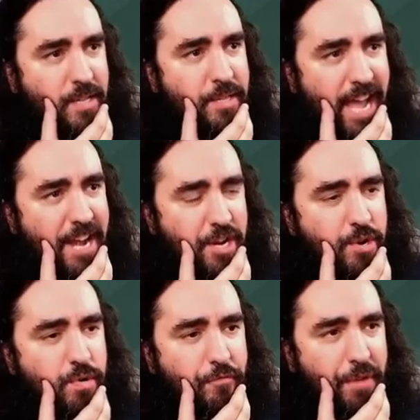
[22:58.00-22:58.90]
Then
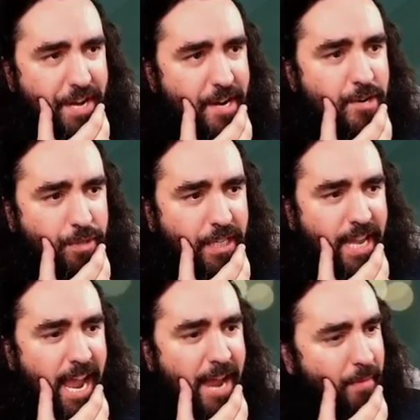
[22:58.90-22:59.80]
you freaking lose the
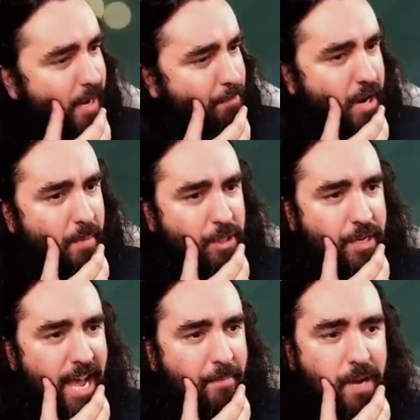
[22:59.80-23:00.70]
game. I promise you
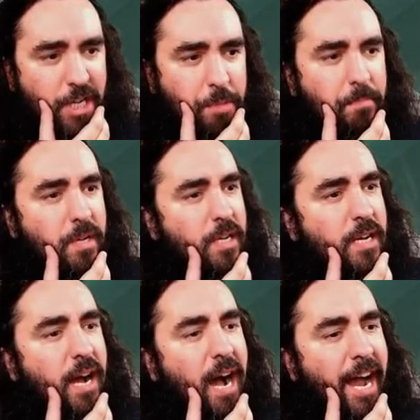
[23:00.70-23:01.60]
that much.
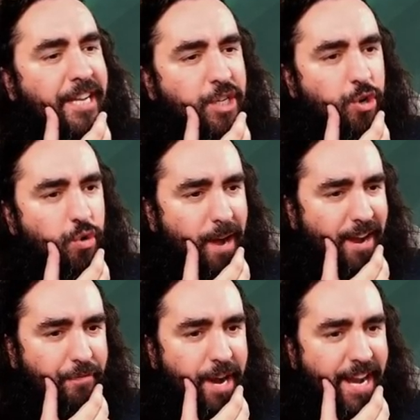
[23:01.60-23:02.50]
I do, my
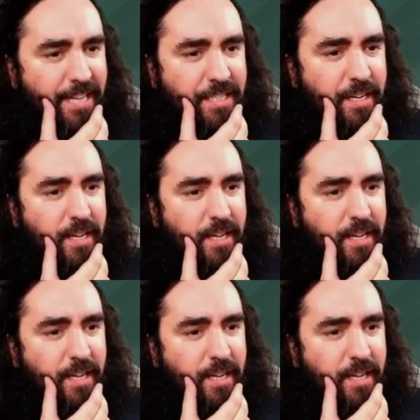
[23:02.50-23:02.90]
friends.